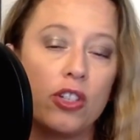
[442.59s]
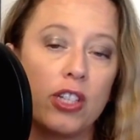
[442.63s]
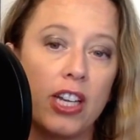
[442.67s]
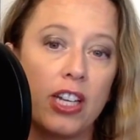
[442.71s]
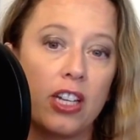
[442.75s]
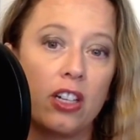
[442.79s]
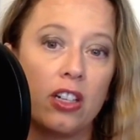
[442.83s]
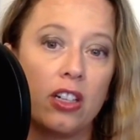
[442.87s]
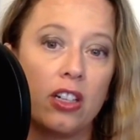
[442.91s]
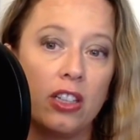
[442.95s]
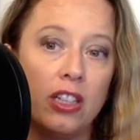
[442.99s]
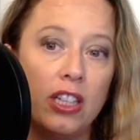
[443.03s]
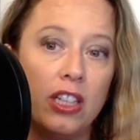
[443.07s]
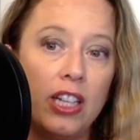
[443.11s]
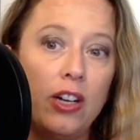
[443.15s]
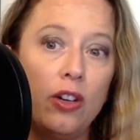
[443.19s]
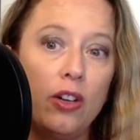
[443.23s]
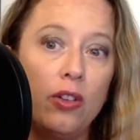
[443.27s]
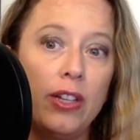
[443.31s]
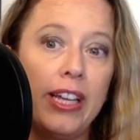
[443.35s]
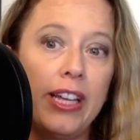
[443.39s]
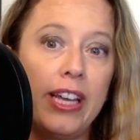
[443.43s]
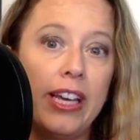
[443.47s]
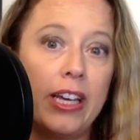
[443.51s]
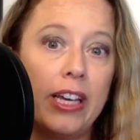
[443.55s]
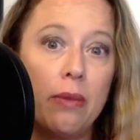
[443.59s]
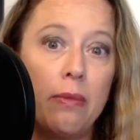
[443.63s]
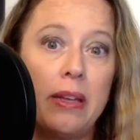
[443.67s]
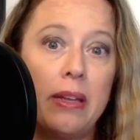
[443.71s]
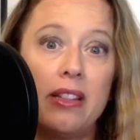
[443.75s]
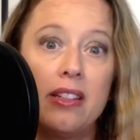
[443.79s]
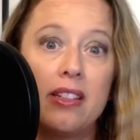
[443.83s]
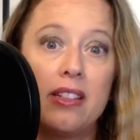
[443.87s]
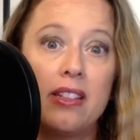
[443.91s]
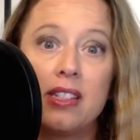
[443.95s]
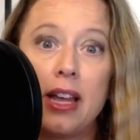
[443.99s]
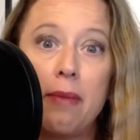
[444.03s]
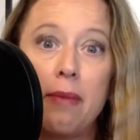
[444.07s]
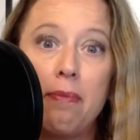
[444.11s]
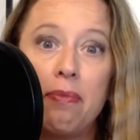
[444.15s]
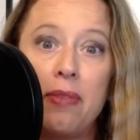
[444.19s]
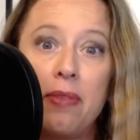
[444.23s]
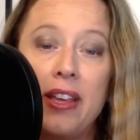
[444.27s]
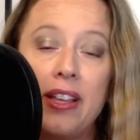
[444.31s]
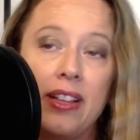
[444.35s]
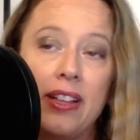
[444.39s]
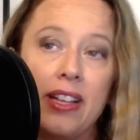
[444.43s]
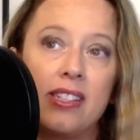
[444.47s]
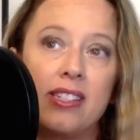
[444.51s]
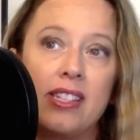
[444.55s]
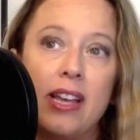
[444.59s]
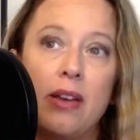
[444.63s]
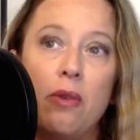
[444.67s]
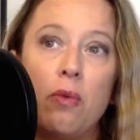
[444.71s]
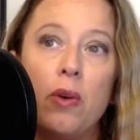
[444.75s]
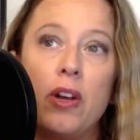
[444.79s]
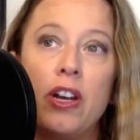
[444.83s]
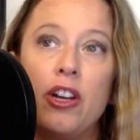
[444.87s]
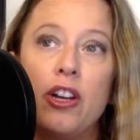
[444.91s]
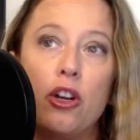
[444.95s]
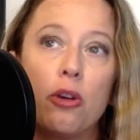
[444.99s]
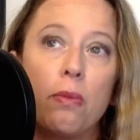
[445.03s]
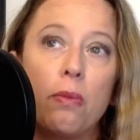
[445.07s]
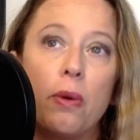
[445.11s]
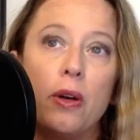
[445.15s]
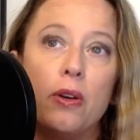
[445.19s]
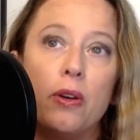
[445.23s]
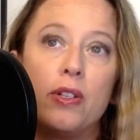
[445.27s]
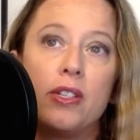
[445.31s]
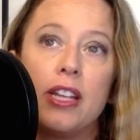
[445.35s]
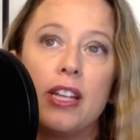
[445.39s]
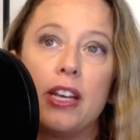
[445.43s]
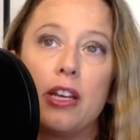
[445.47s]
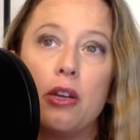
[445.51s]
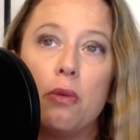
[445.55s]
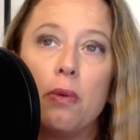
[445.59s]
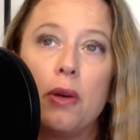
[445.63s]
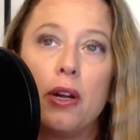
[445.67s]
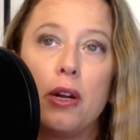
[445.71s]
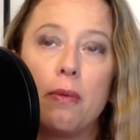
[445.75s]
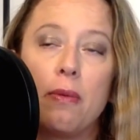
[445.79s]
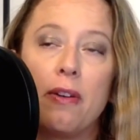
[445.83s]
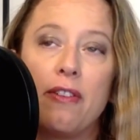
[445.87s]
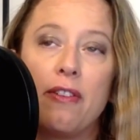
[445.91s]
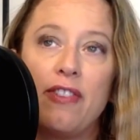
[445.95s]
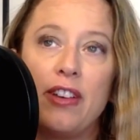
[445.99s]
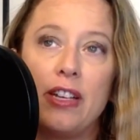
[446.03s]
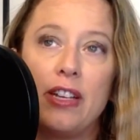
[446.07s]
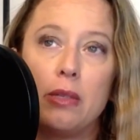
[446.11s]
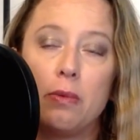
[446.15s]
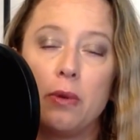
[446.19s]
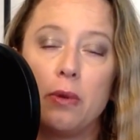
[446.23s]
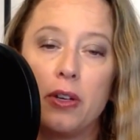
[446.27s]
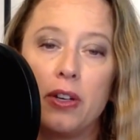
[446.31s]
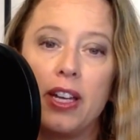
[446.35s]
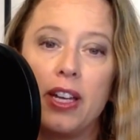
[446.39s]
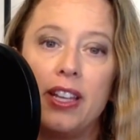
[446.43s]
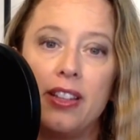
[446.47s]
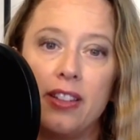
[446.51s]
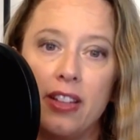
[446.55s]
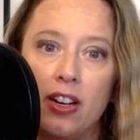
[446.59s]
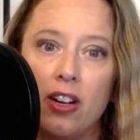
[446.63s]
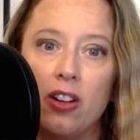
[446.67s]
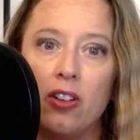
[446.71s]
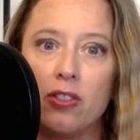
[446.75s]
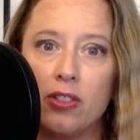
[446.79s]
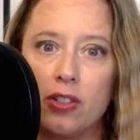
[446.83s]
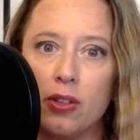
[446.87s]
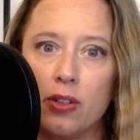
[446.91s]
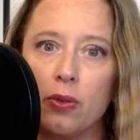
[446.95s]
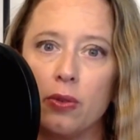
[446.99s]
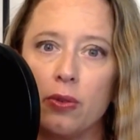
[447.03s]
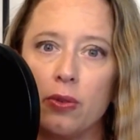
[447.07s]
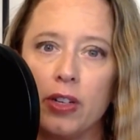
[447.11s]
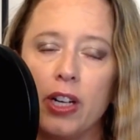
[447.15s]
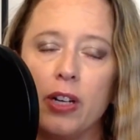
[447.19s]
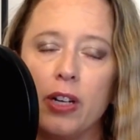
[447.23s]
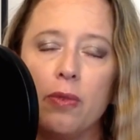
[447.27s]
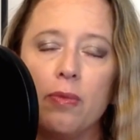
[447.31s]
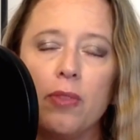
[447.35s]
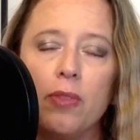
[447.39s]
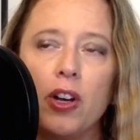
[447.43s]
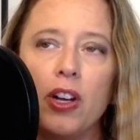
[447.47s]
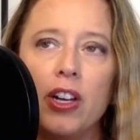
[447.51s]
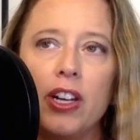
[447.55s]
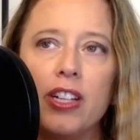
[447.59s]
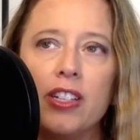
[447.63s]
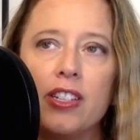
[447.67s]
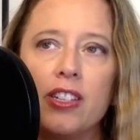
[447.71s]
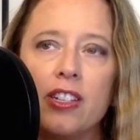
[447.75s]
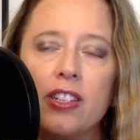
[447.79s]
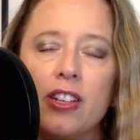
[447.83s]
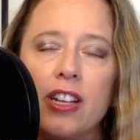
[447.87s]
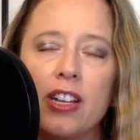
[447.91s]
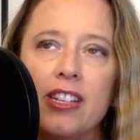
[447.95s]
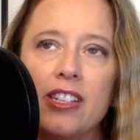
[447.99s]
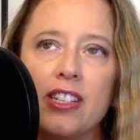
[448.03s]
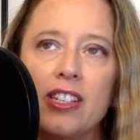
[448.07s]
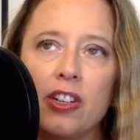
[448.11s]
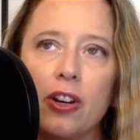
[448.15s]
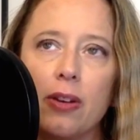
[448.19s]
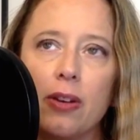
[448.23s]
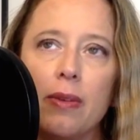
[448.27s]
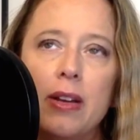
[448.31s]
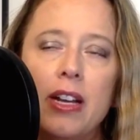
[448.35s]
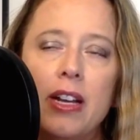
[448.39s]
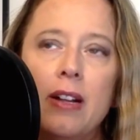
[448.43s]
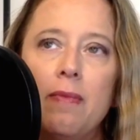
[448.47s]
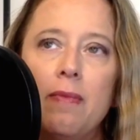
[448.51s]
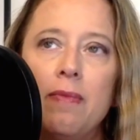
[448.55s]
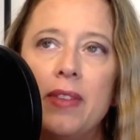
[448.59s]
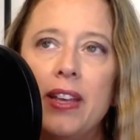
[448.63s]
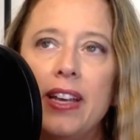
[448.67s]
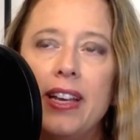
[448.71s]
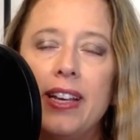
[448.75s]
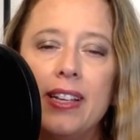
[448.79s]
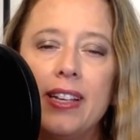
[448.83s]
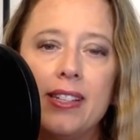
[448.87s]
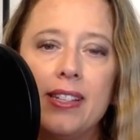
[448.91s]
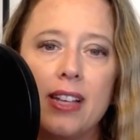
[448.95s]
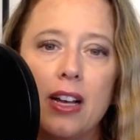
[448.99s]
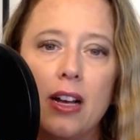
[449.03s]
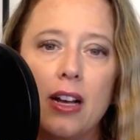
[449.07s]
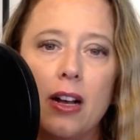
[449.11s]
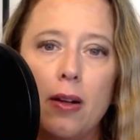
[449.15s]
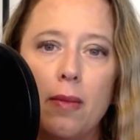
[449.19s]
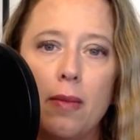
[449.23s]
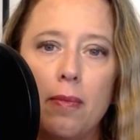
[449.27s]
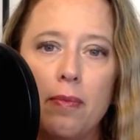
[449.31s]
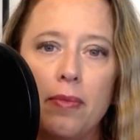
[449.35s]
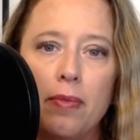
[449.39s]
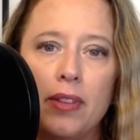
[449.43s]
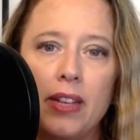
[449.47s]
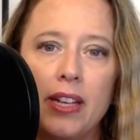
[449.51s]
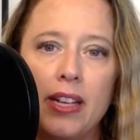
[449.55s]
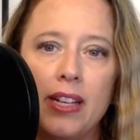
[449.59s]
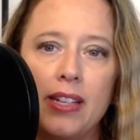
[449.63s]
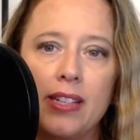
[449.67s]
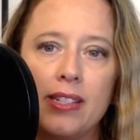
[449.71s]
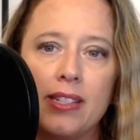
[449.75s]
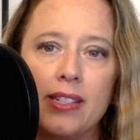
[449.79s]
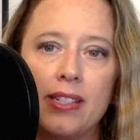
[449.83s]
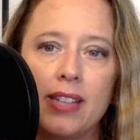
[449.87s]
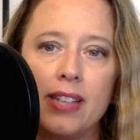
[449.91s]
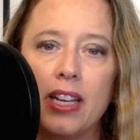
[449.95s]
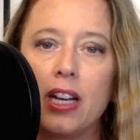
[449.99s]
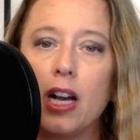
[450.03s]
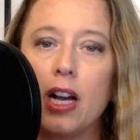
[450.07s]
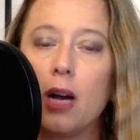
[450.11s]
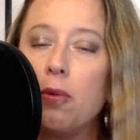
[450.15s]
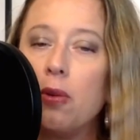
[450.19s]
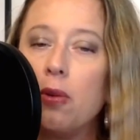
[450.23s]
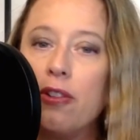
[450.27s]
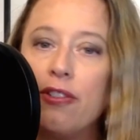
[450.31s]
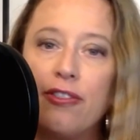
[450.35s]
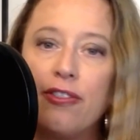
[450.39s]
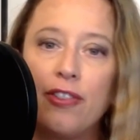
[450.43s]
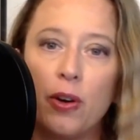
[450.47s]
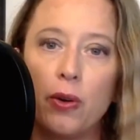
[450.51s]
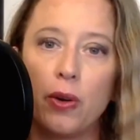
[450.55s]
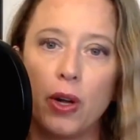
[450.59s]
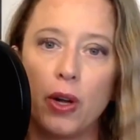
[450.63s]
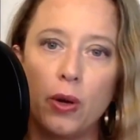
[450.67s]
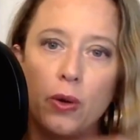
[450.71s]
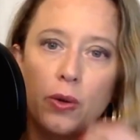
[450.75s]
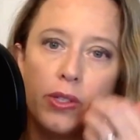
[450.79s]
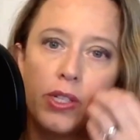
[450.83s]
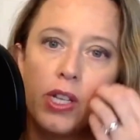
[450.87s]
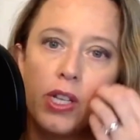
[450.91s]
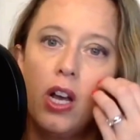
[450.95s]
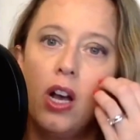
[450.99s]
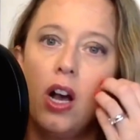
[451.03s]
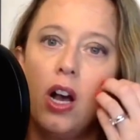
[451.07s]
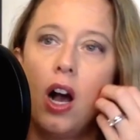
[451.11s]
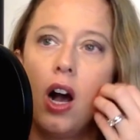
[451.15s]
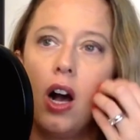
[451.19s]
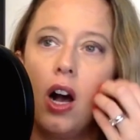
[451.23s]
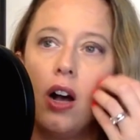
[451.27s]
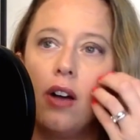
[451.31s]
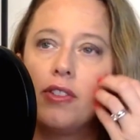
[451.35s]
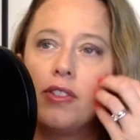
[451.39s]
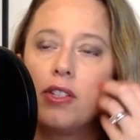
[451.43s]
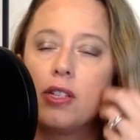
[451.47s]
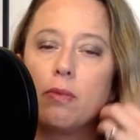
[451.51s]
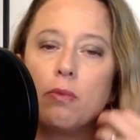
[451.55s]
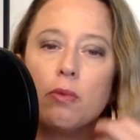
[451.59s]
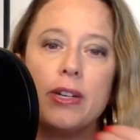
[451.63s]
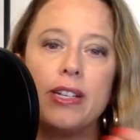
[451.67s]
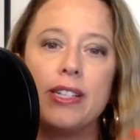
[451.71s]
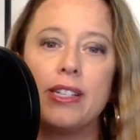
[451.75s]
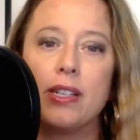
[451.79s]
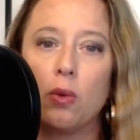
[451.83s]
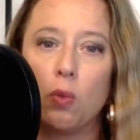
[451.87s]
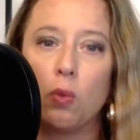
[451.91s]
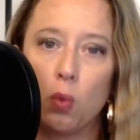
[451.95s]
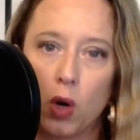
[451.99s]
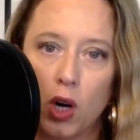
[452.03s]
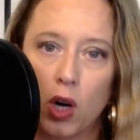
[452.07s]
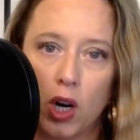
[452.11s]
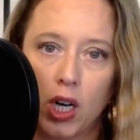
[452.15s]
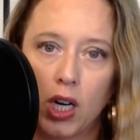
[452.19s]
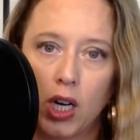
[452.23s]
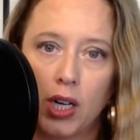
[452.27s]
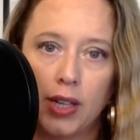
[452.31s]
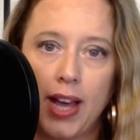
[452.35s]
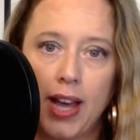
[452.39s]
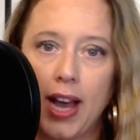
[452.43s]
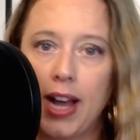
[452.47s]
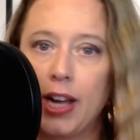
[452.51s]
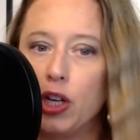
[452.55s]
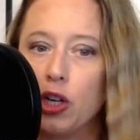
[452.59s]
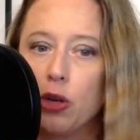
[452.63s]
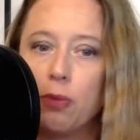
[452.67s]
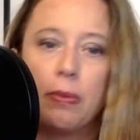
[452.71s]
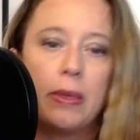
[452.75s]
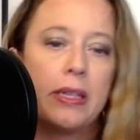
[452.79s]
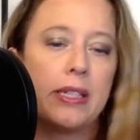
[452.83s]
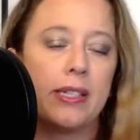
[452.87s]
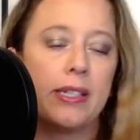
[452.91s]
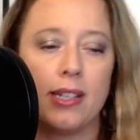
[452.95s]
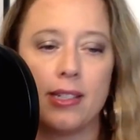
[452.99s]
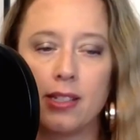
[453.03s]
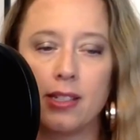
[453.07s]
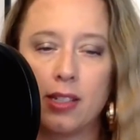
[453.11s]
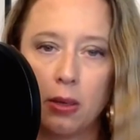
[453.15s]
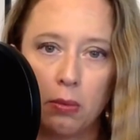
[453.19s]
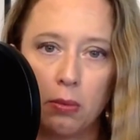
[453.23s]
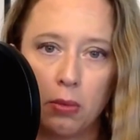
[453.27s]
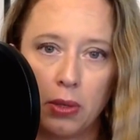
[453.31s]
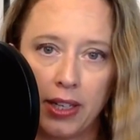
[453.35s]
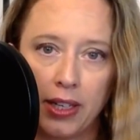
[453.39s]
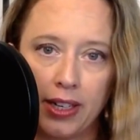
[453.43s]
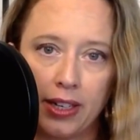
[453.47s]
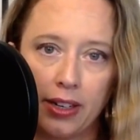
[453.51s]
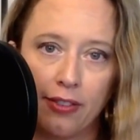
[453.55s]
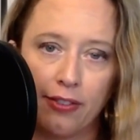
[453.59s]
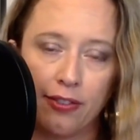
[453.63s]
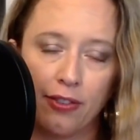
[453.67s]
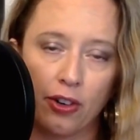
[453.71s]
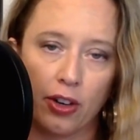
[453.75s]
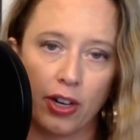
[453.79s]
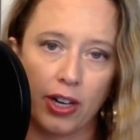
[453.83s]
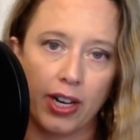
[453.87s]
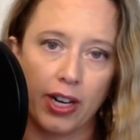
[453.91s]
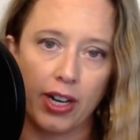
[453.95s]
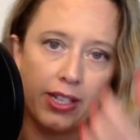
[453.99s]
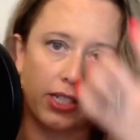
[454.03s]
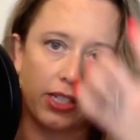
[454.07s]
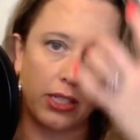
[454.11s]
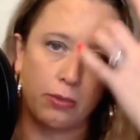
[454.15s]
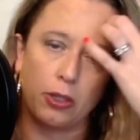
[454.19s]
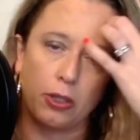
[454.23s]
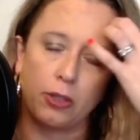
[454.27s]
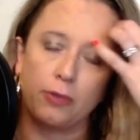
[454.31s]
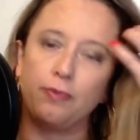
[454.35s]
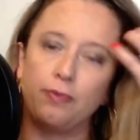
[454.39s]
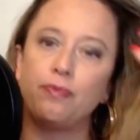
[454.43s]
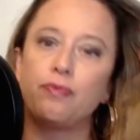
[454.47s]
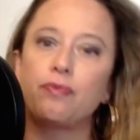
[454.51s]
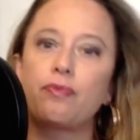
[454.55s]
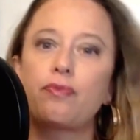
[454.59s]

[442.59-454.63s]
Like literally it could be the same thing. Like say one of your posts that you put up on Facebook and then also, on Instagram is like a couple of photos of some recent work that your business completed for a customer.